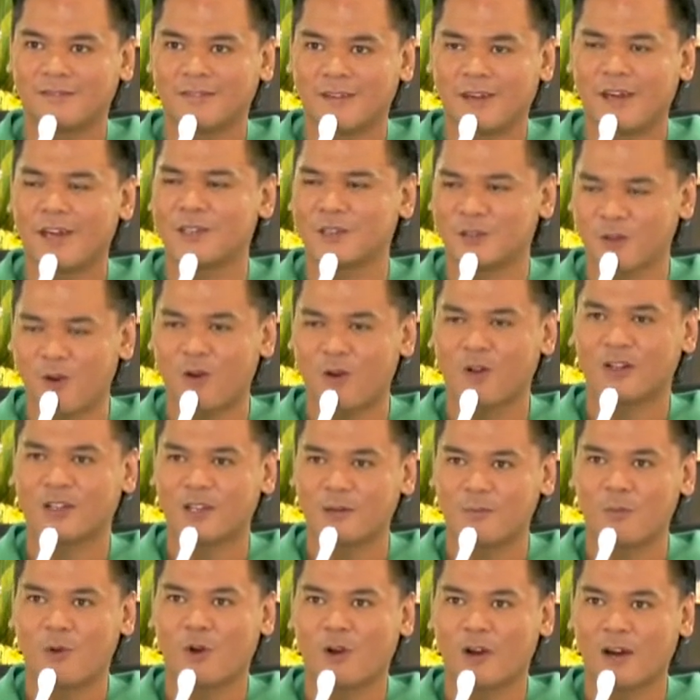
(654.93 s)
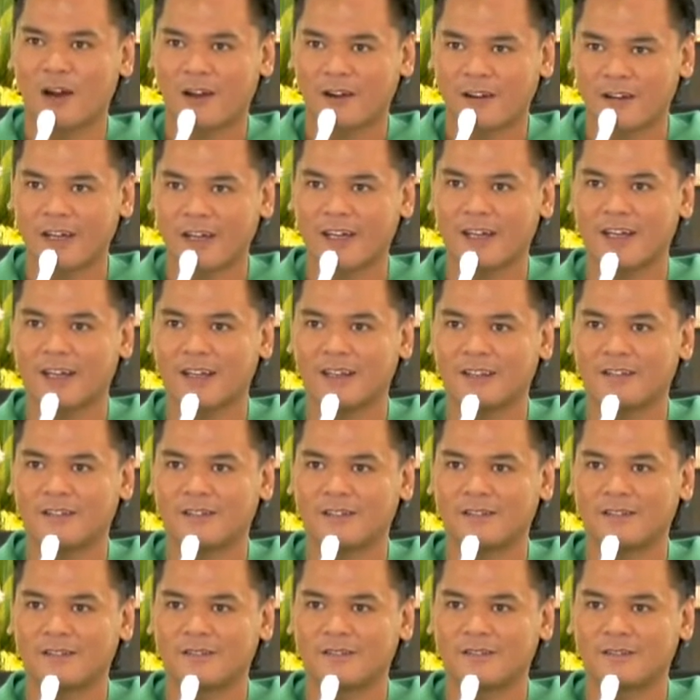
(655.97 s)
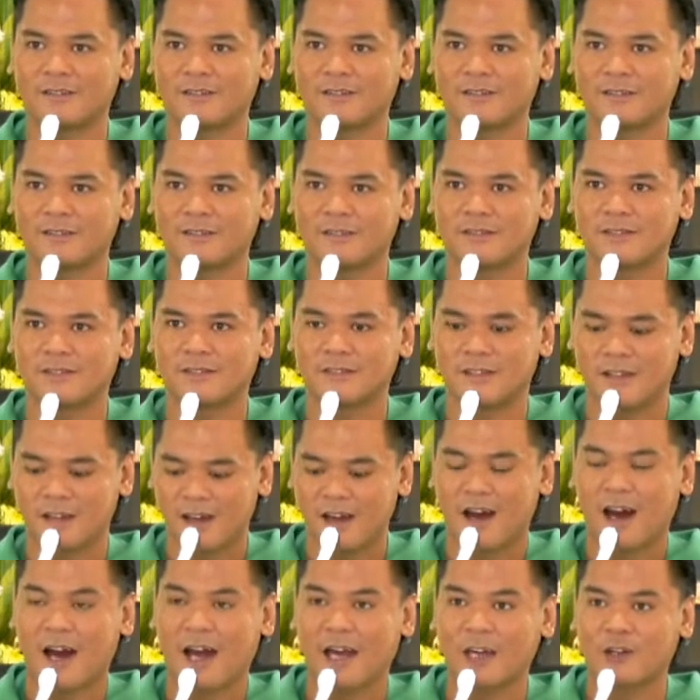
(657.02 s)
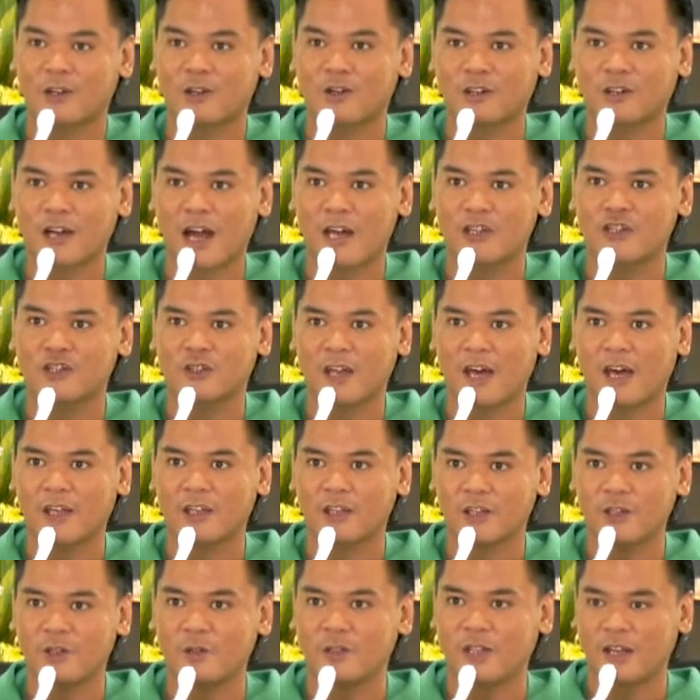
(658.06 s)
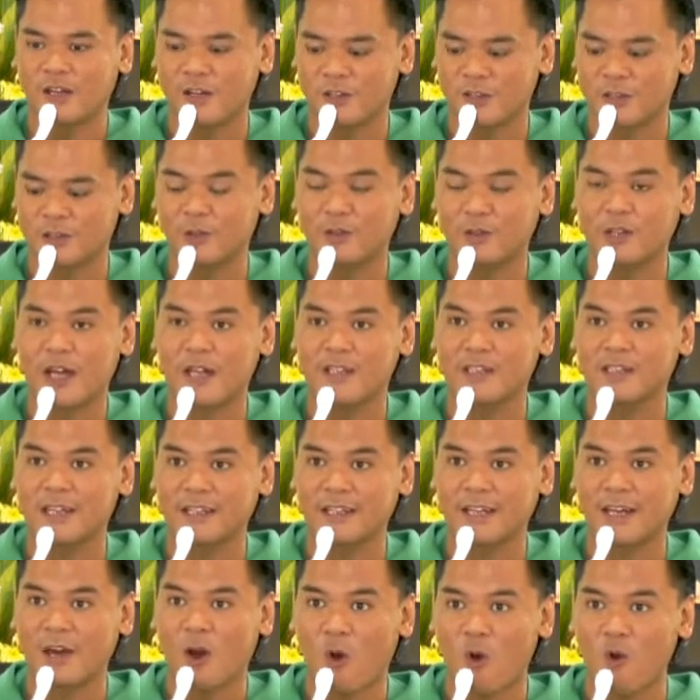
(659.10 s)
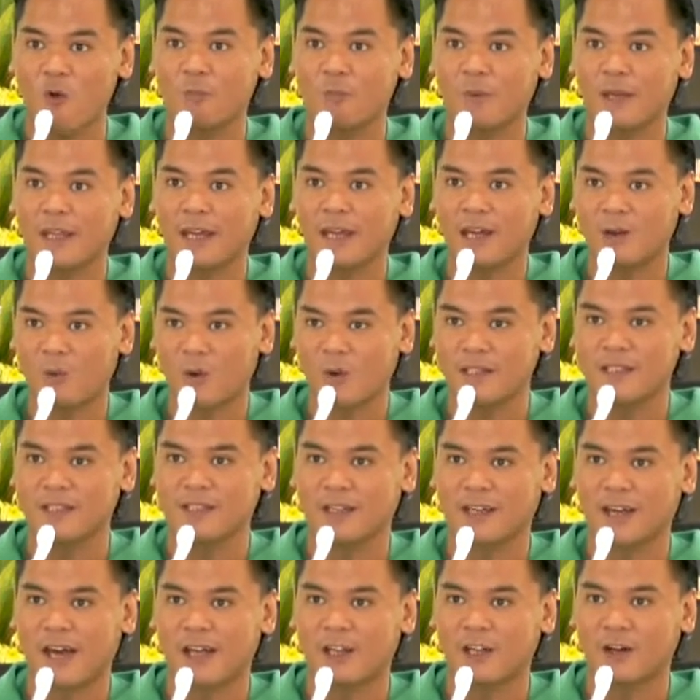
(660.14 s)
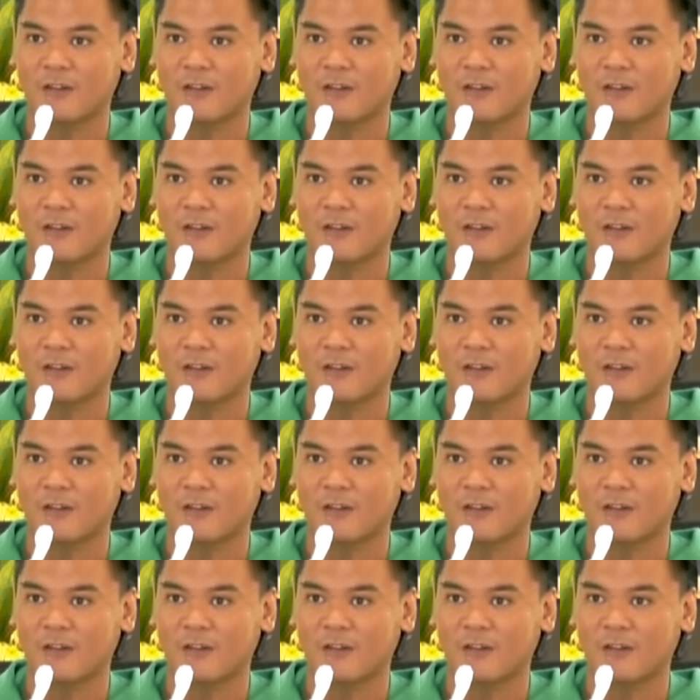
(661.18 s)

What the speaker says: is all the more real. I congratulate you, dear students, at the opening once again